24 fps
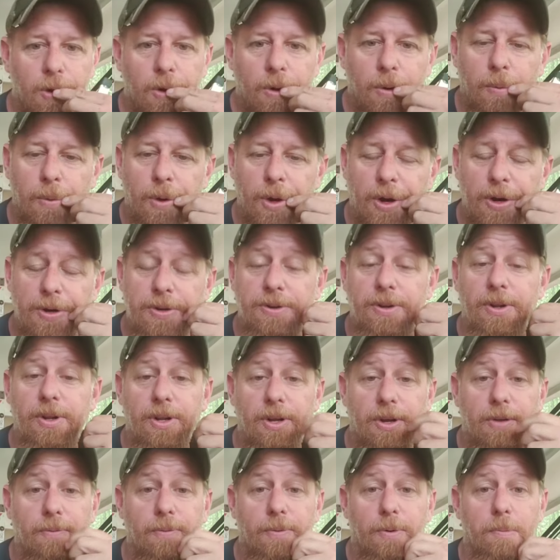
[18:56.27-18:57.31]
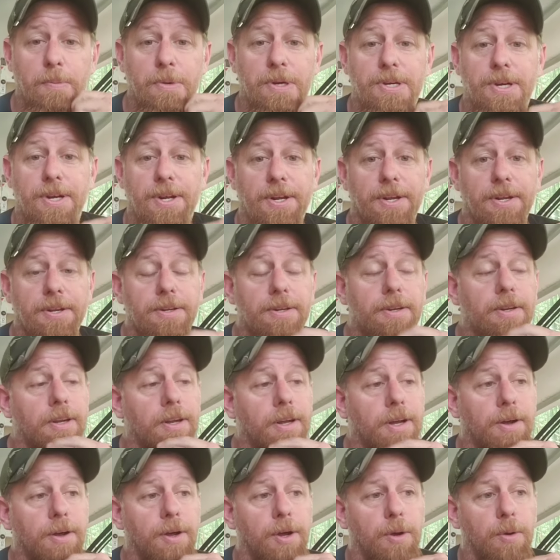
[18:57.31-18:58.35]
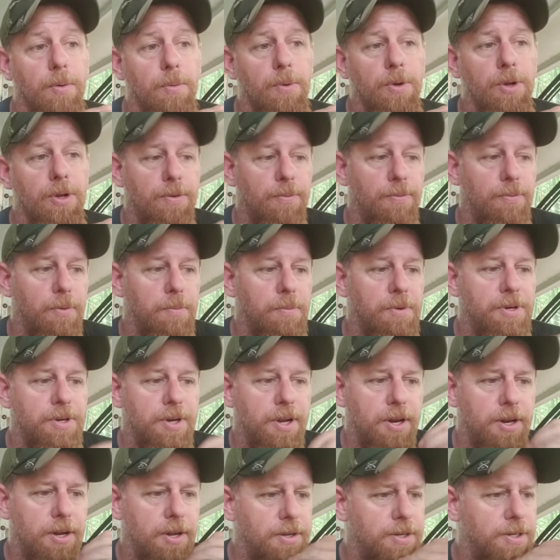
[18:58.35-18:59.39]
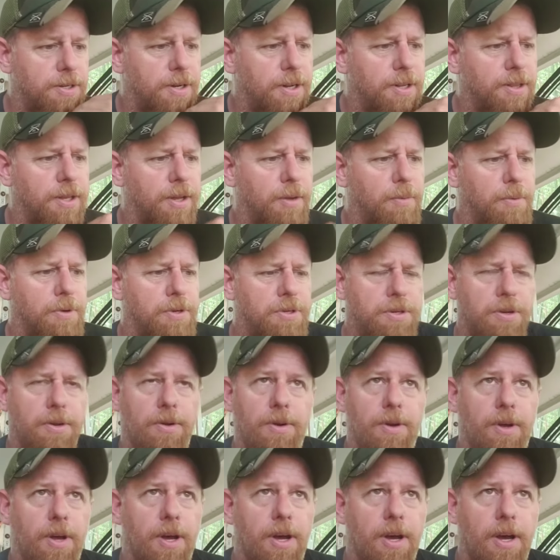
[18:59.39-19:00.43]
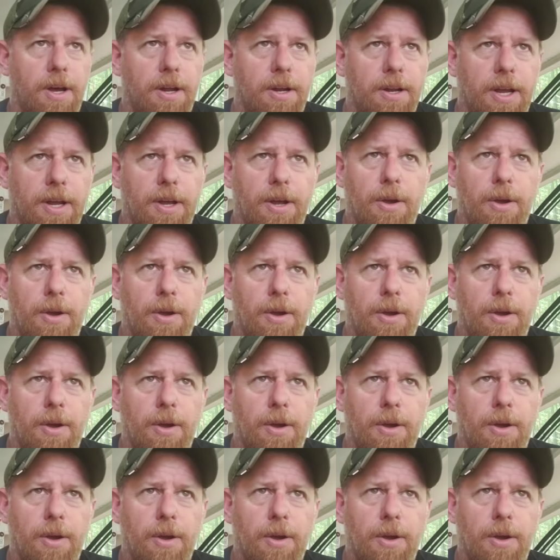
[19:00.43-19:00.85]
We are still looking for a machinist. We're looking for machinists. I think we still got like a